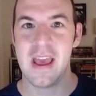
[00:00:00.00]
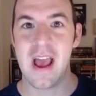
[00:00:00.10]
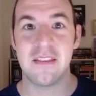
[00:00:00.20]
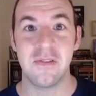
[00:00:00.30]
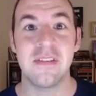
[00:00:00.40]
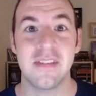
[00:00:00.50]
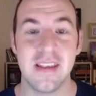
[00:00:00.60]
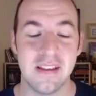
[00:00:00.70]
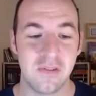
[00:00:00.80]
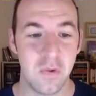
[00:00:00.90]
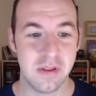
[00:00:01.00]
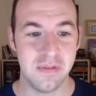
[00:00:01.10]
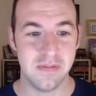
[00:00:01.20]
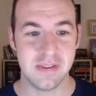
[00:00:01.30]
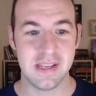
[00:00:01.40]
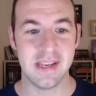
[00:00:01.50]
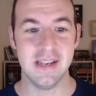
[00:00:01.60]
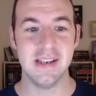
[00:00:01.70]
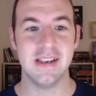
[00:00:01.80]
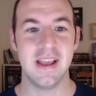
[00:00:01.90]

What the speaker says: as recently as 2015.